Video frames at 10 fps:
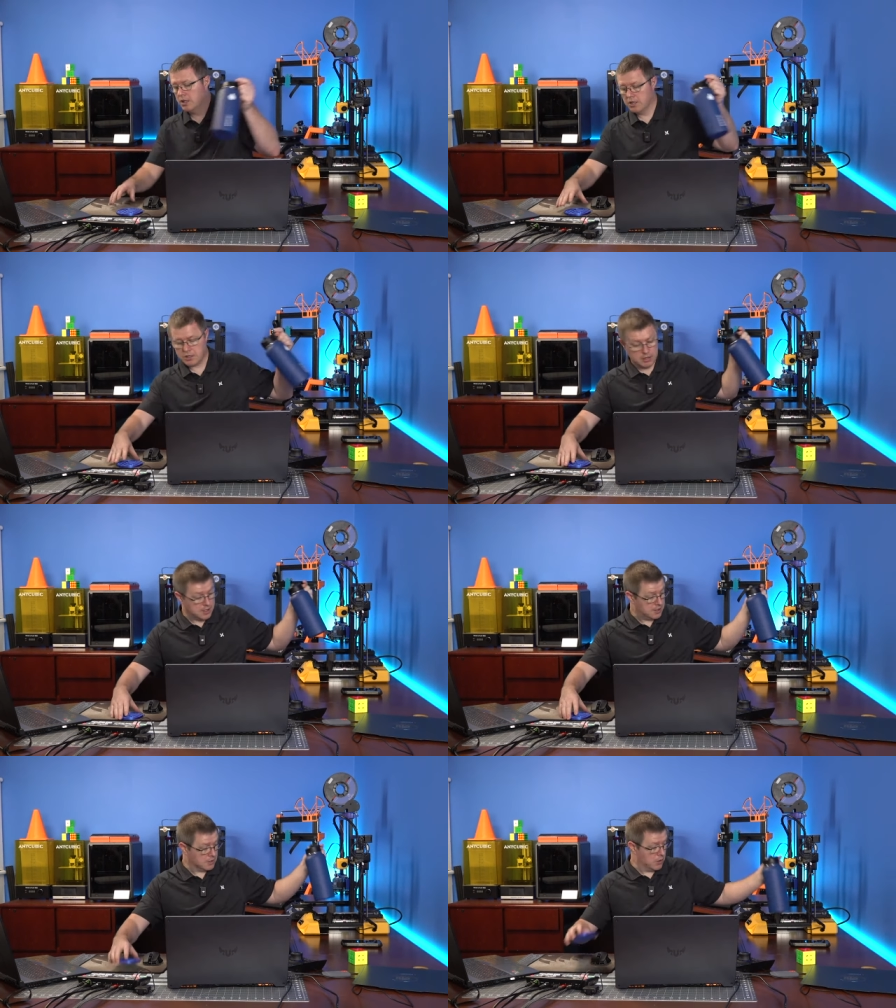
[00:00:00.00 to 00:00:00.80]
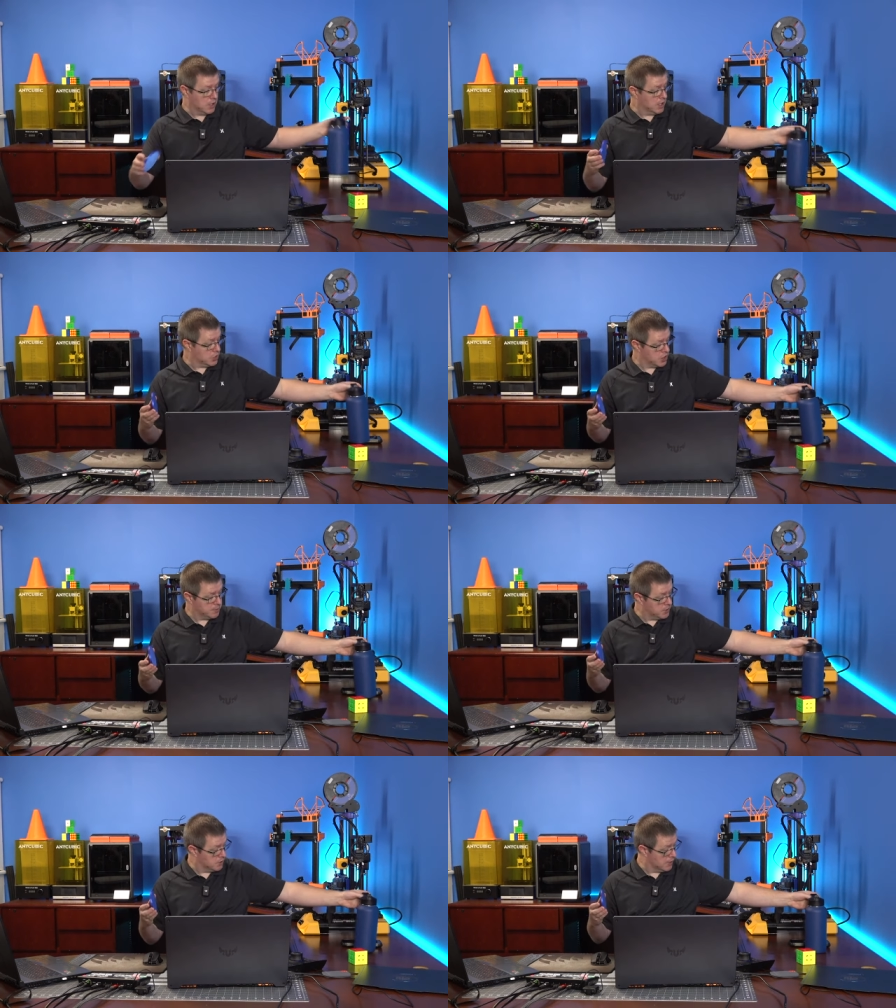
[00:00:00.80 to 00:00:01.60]
So this is going to get
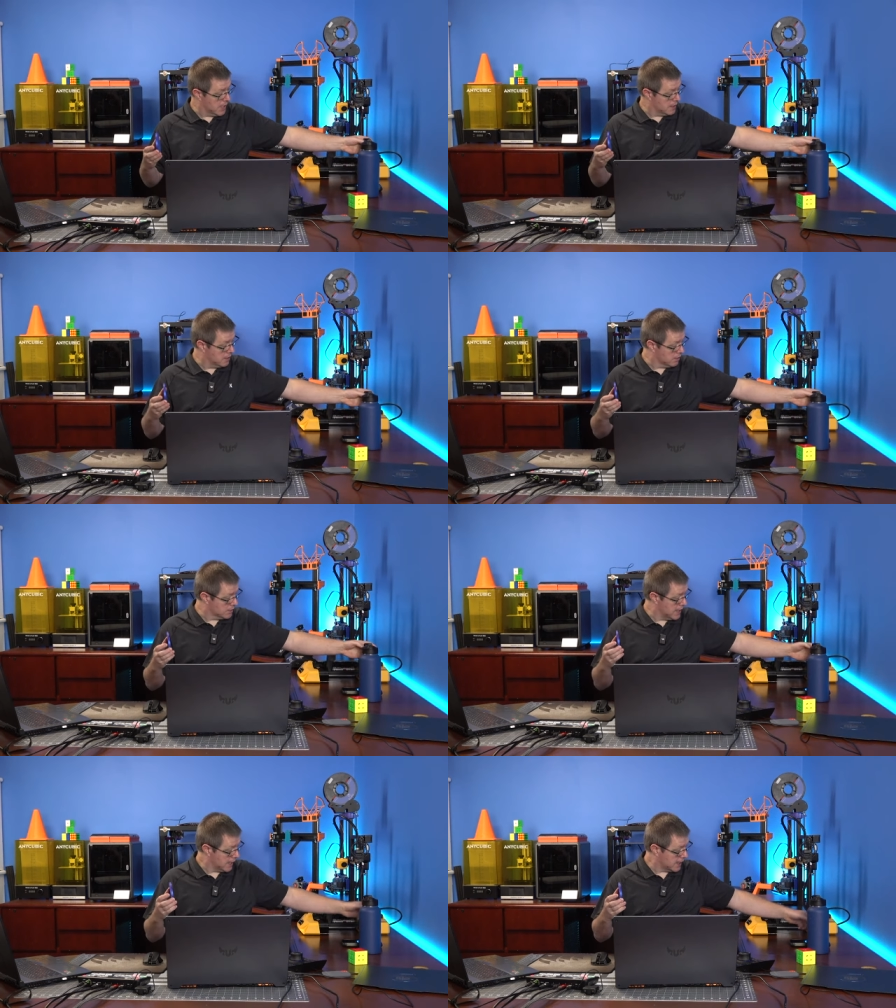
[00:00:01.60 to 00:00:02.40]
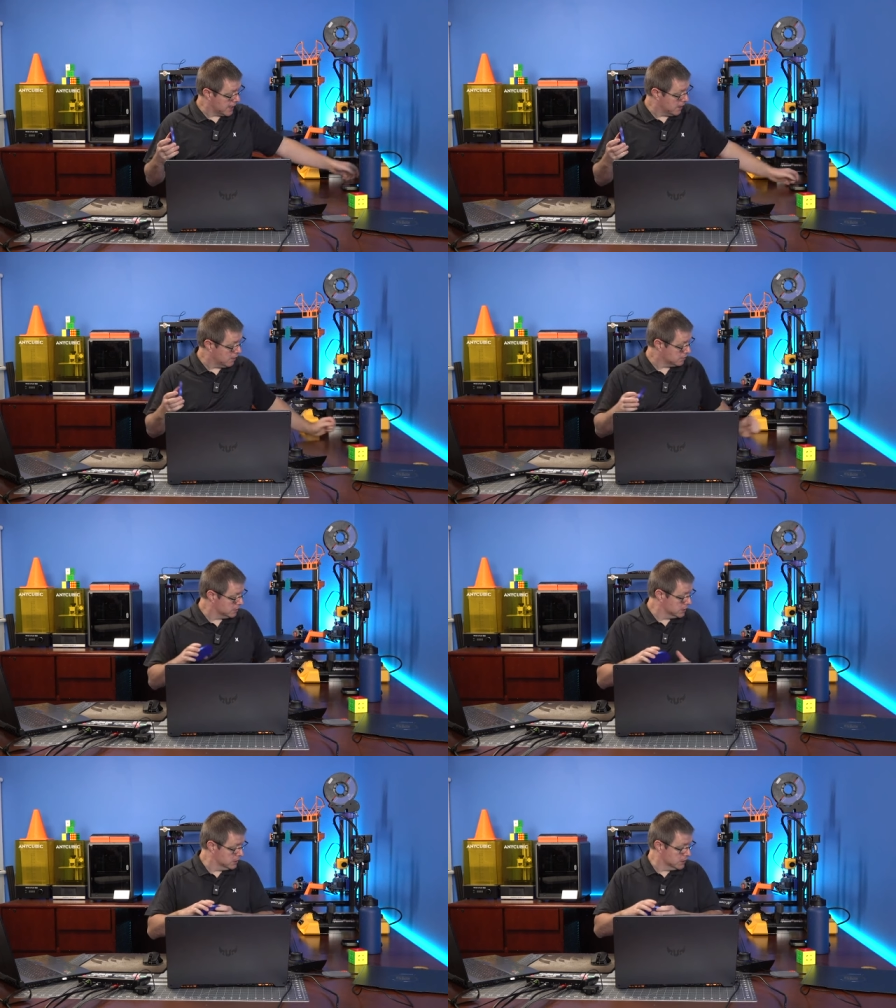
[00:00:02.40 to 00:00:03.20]
shipped to Ed the Old Tech Guy. Oh,
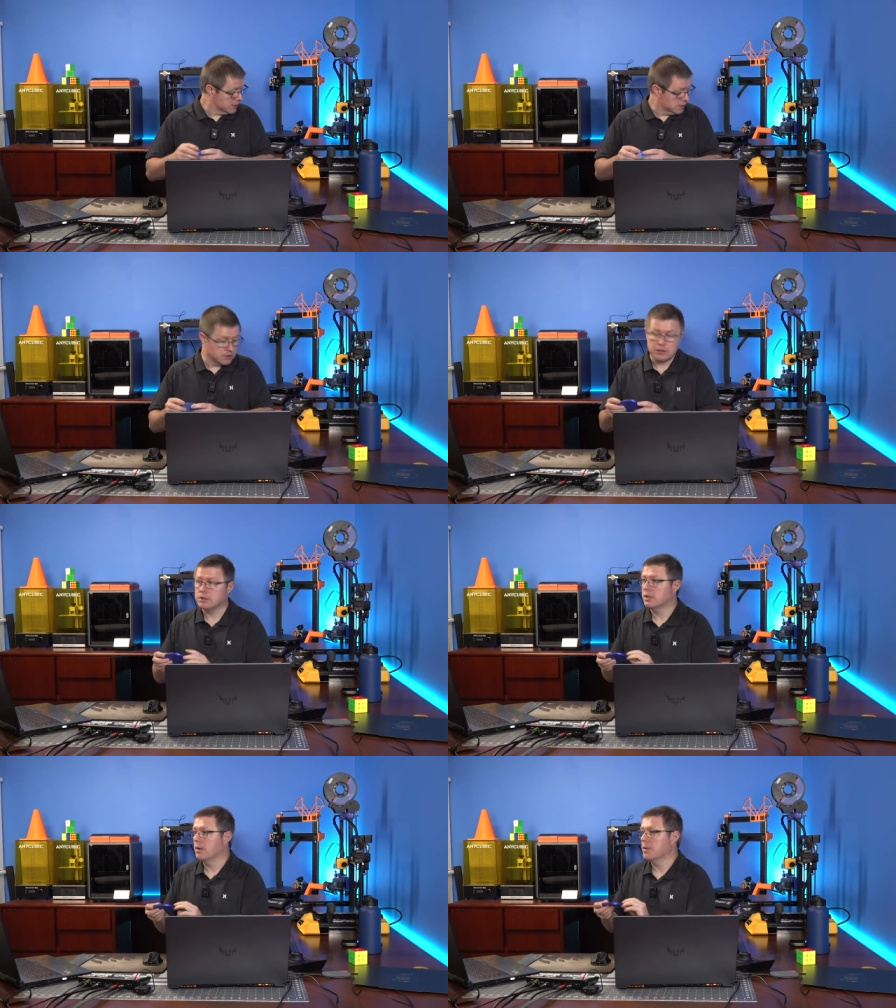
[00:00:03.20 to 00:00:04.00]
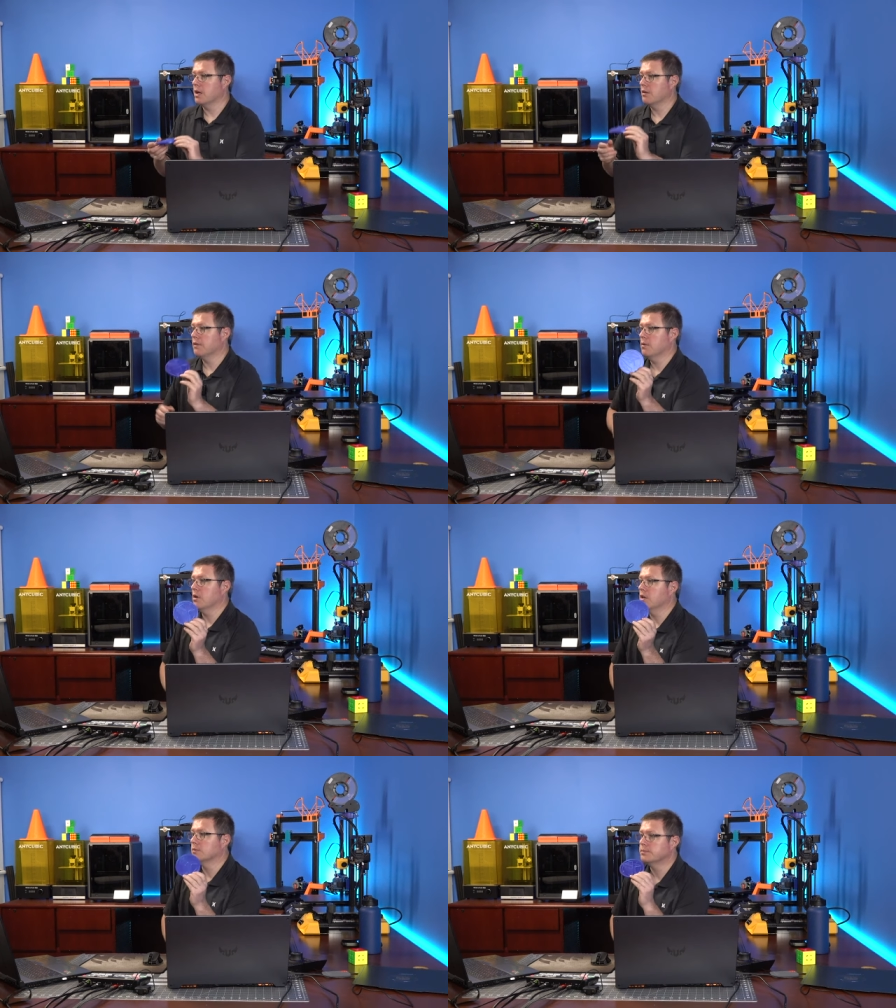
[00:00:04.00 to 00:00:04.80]
I'm getting a phone
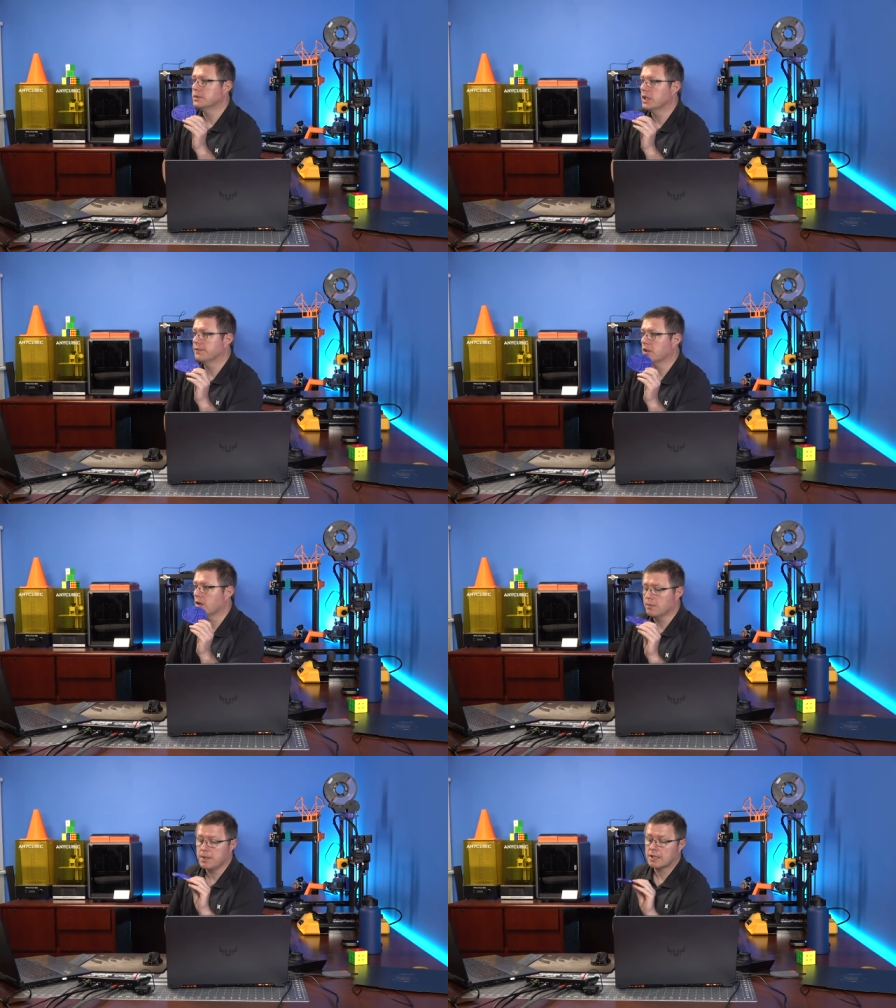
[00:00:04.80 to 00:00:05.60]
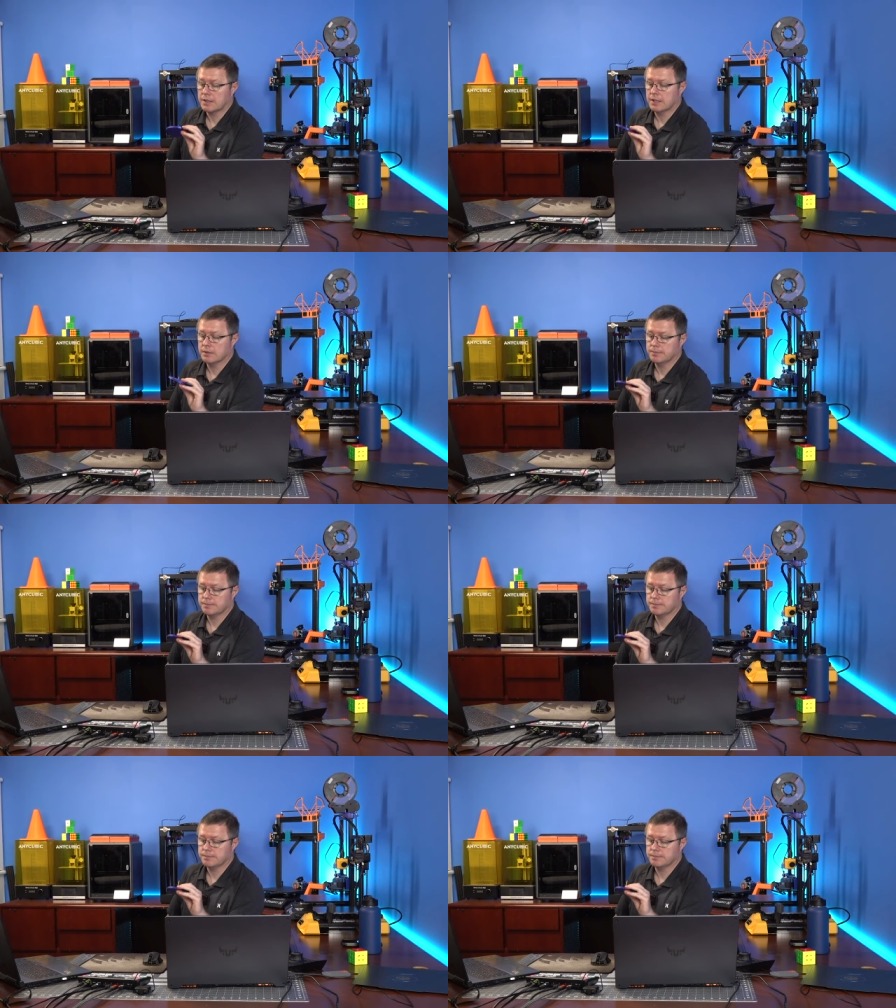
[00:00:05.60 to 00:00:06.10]
call. I'll have to call him back later.